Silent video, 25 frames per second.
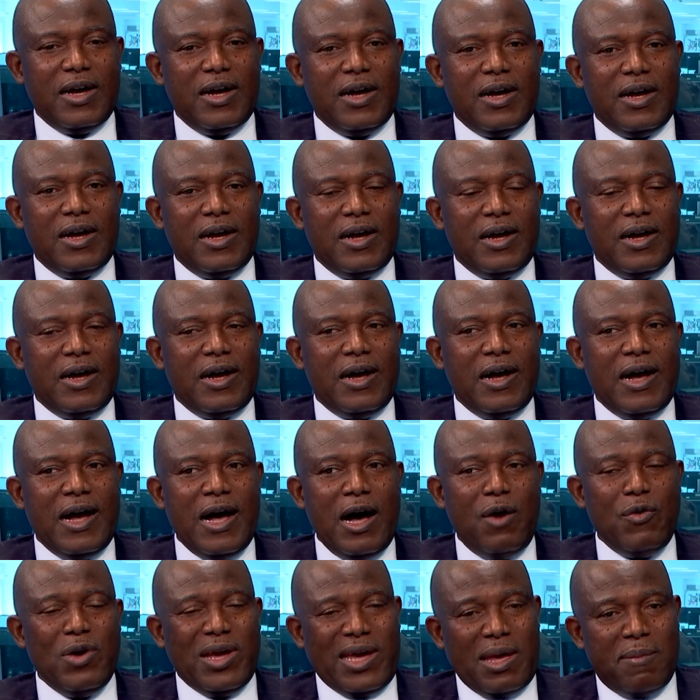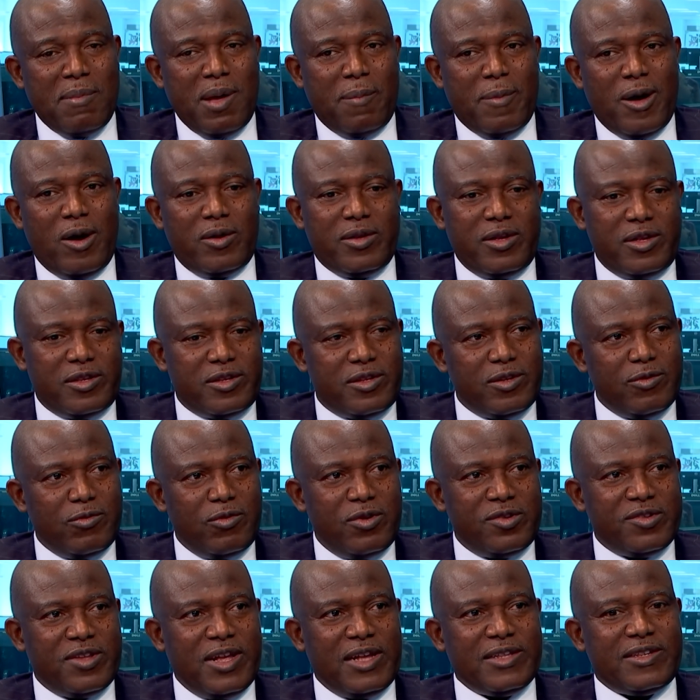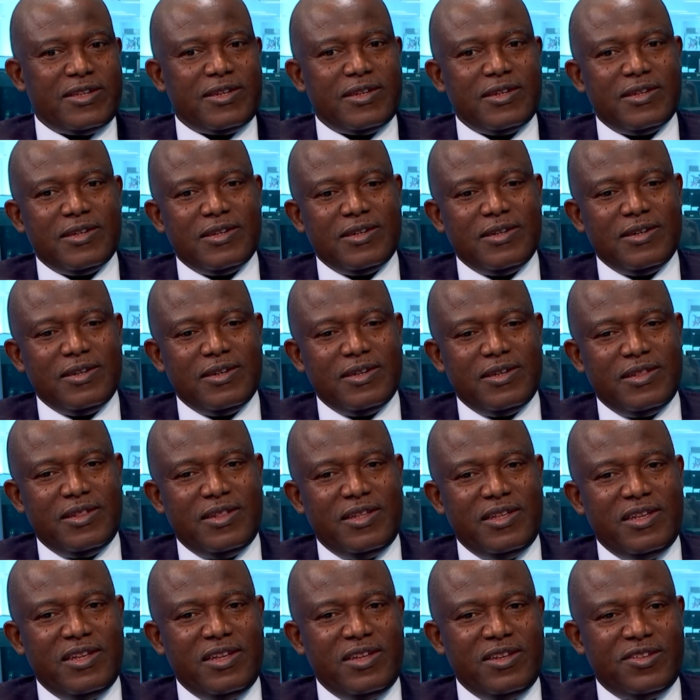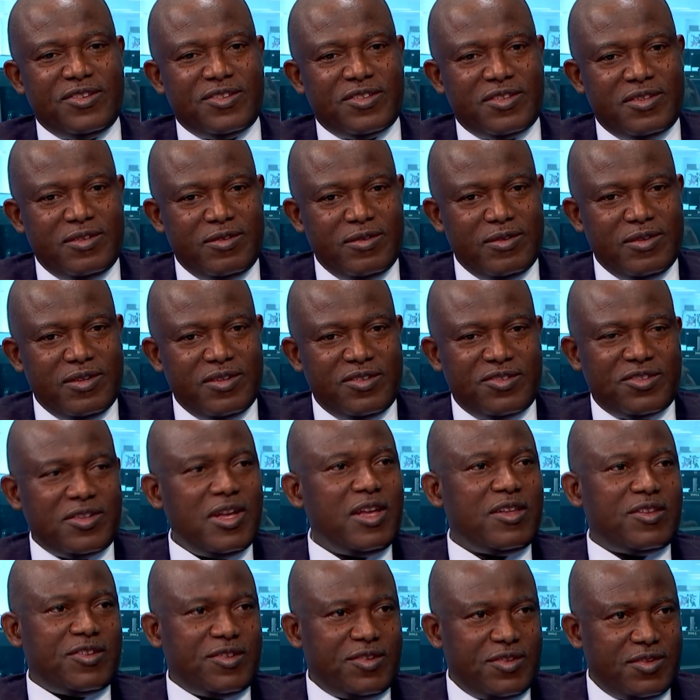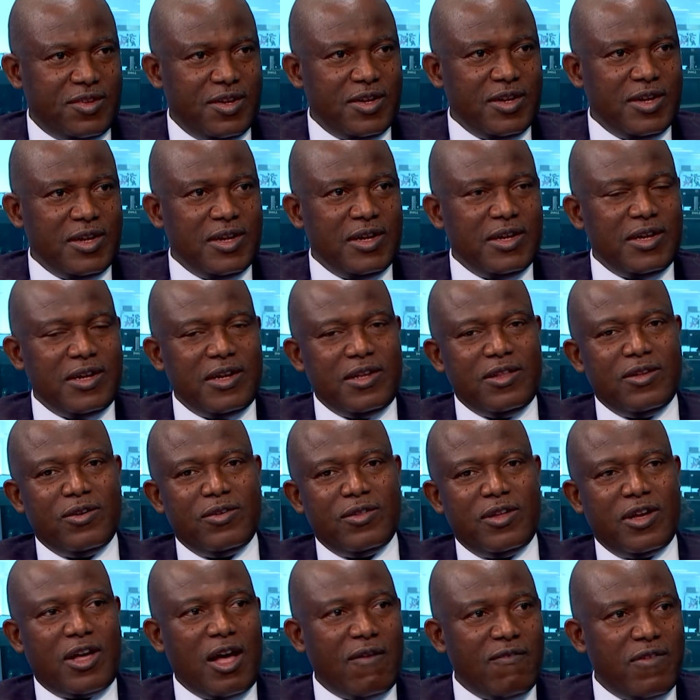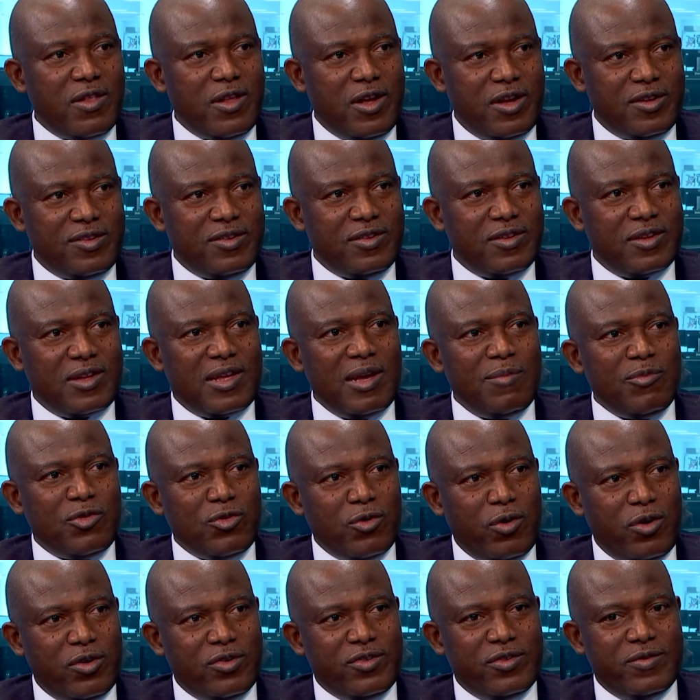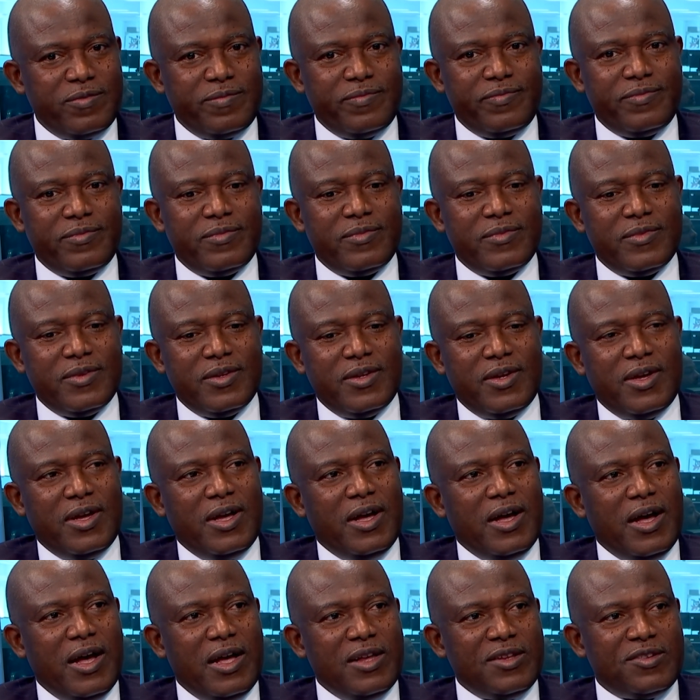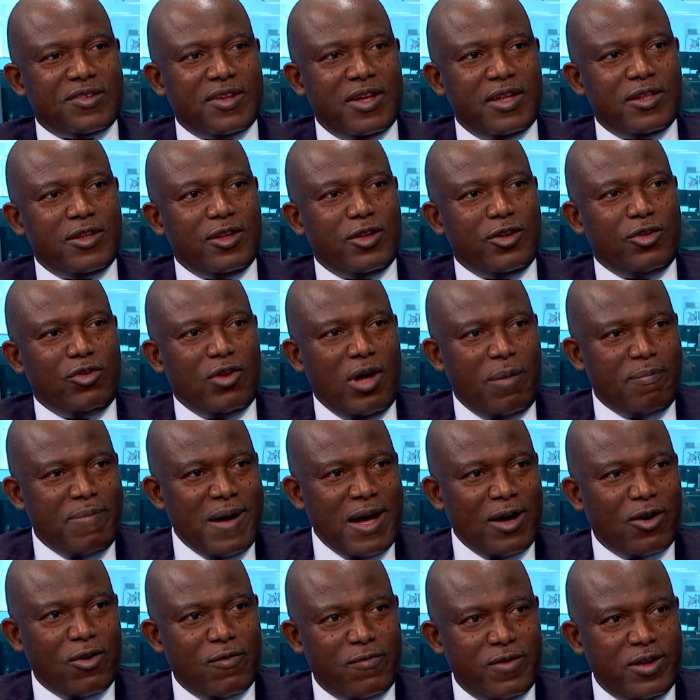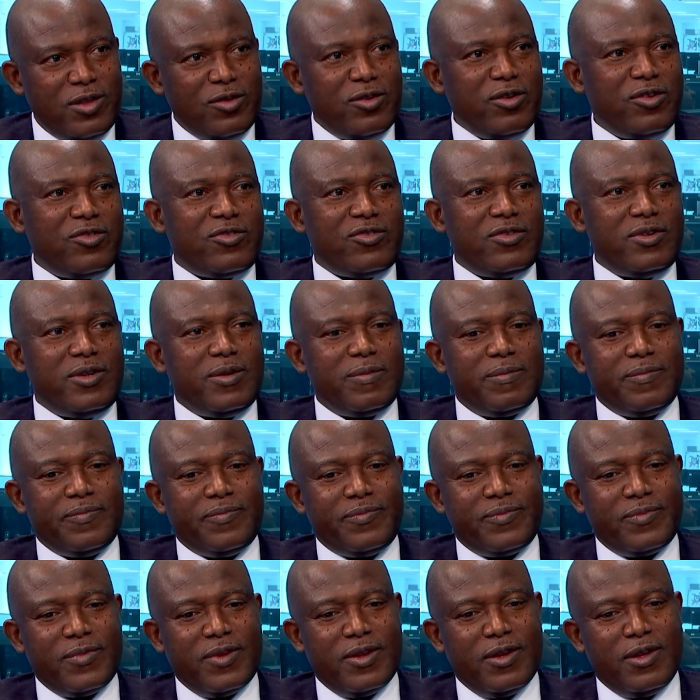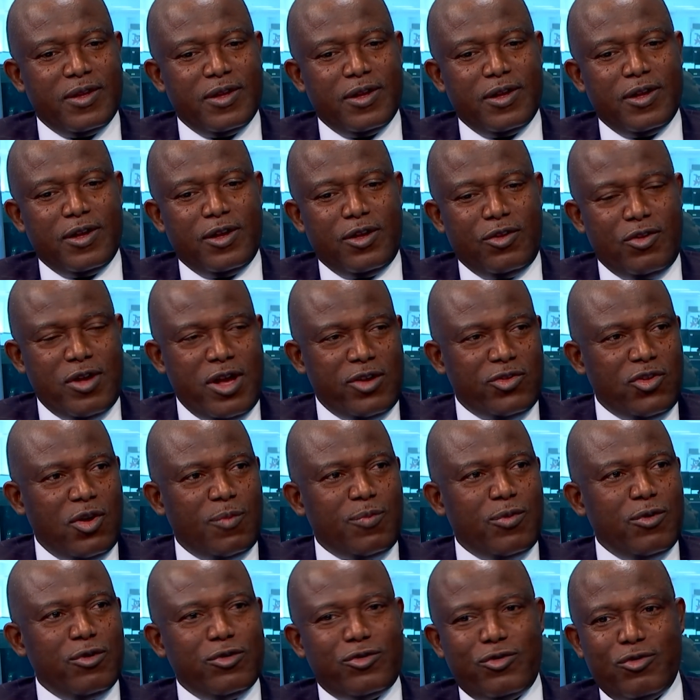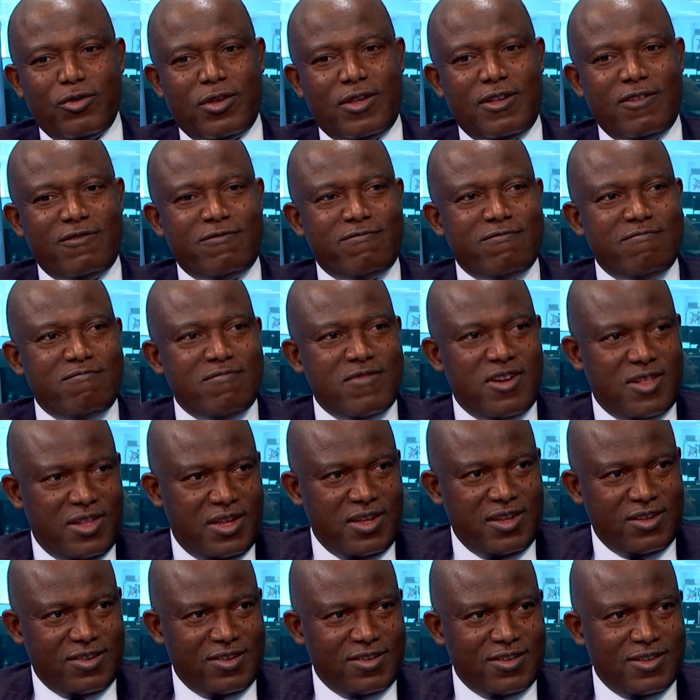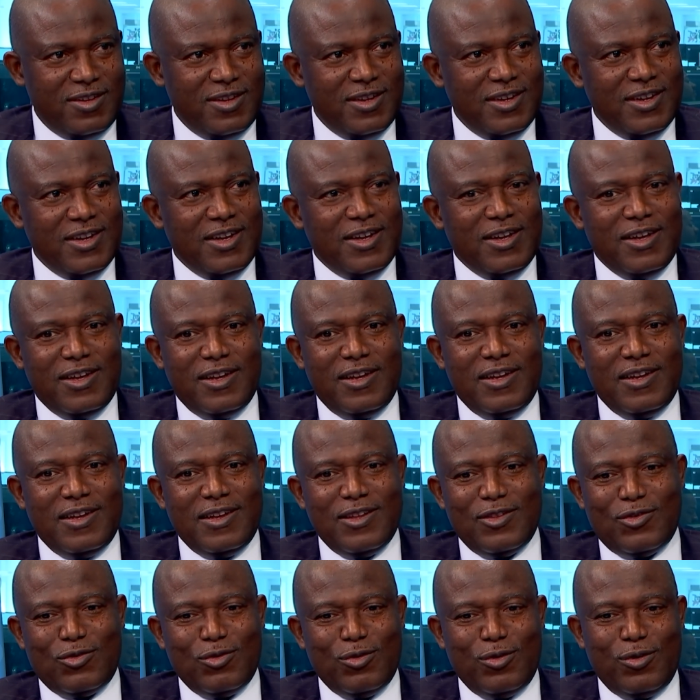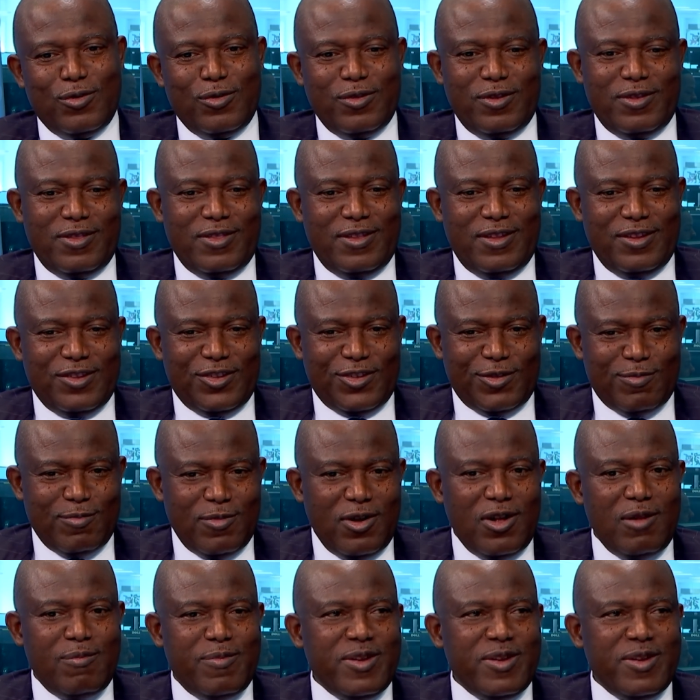How we came about it was that the states, the governors came to us and said, you are Bank of Industry. You are supposed to give monies to the small